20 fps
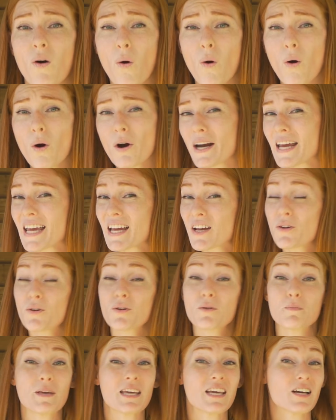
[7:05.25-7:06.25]
Or it
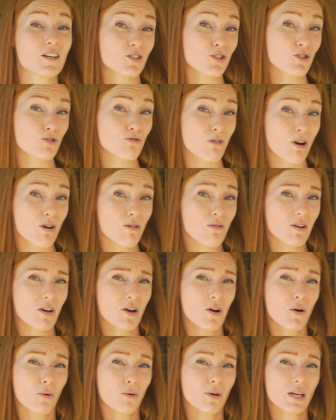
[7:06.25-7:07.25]
could be a stroke
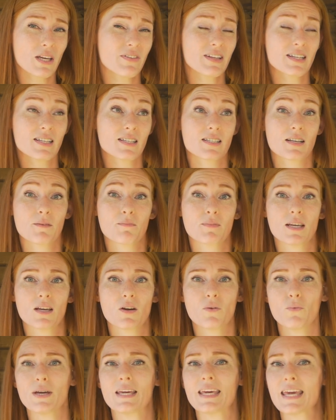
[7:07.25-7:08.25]
or even something
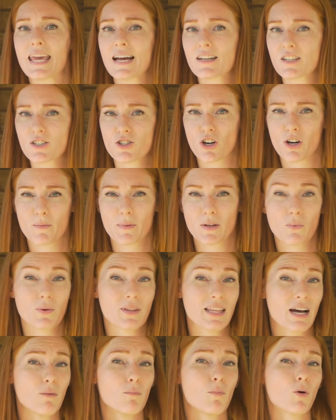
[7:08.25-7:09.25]
we can't determine
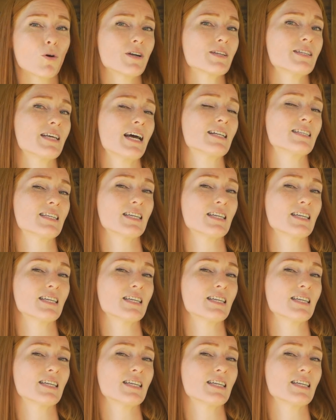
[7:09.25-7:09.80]
without more intense